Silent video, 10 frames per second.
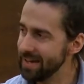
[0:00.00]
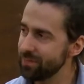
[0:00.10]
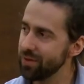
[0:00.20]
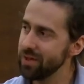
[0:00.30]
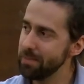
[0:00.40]

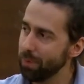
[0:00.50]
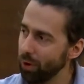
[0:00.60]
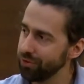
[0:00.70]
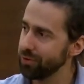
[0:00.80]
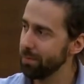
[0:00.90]
even the
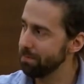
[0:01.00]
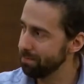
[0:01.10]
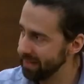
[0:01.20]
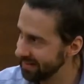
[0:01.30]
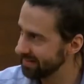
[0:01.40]

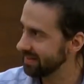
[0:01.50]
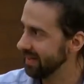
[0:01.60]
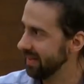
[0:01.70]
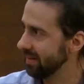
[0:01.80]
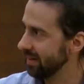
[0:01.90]

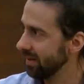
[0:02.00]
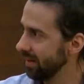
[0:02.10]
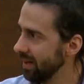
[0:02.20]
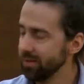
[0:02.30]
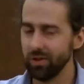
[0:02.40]
possibility
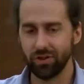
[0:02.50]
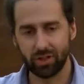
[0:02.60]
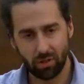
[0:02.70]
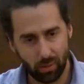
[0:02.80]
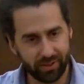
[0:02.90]
that the
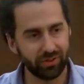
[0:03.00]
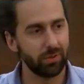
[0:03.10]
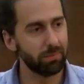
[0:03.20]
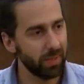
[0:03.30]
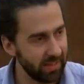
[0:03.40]

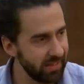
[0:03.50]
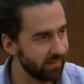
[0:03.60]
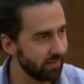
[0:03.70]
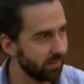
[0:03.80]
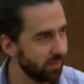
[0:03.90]
Croatian
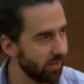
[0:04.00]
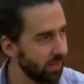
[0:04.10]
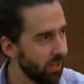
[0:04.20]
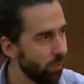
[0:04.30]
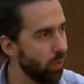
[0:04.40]
police
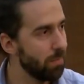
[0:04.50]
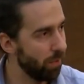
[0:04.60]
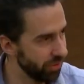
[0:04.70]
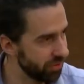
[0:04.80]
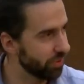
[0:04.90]
were
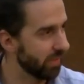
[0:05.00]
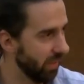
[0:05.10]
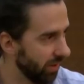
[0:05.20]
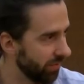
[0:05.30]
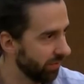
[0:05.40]
monitoring
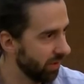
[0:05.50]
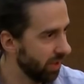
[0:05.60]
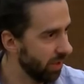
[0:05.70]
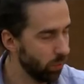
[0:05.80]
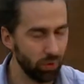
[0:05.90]
us
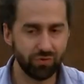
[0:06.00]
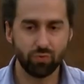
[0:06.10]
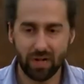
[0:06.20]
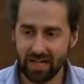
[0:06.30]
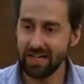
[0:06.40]
was
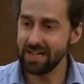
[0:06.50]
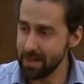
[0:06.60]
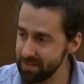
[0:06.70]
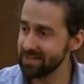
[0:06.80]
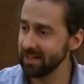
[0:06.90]
really
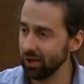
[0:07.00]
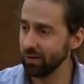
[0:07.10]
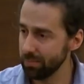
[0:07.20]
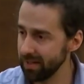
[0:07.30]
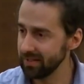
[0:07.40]
limiting
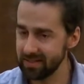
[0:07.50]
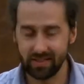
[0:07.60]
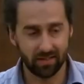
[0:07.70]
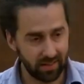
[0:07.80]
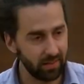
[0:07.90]
our ability
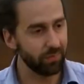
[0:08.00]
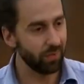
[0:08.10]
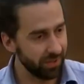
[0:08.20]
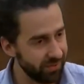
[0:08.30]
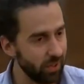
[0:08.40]
to think
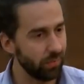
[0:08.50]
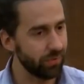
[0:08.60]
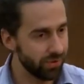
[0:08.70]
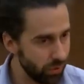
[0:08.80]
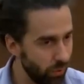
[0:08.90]
for
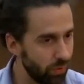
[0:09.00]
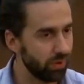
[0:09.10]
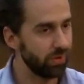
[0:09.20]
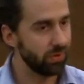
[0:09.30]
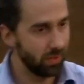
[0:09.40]
ourselves and
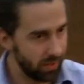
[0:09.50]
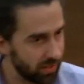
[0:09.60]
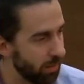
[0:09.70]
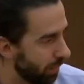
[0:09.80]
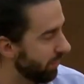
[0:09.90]
talk and,
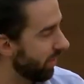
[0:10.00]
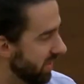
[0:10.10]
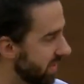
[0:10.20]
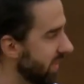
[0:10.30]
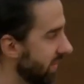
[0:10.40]
and come up with
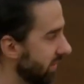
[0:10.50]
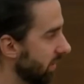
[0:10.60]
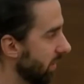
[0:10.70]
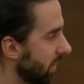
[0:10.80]
ideas.